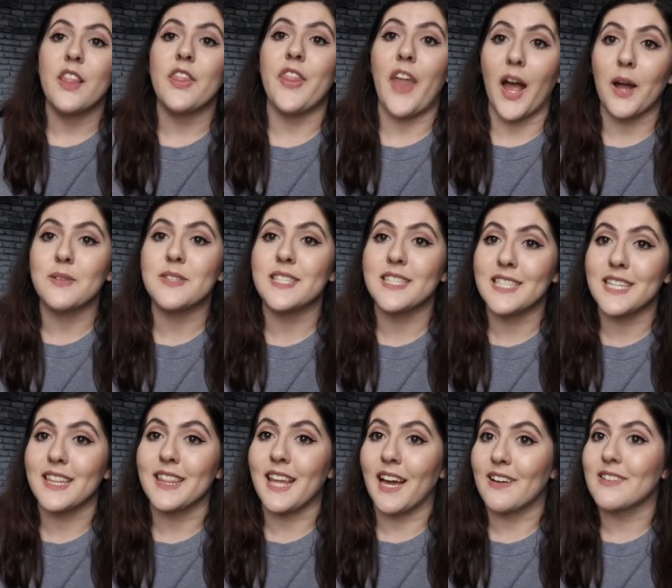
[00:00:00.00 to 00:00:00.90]

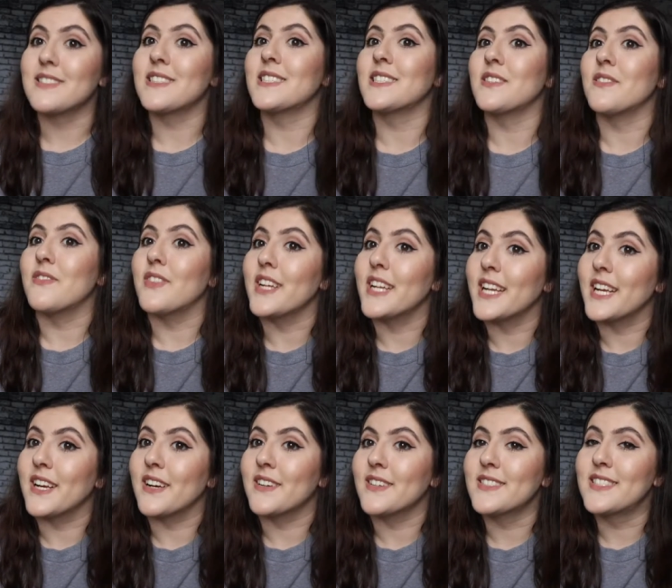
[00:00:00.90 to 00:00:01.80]
thousands and thousands of
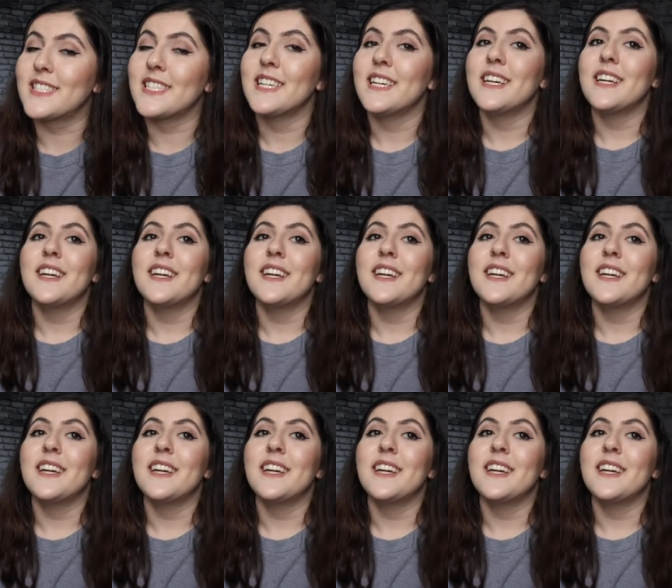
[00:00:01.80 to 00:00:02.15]
videos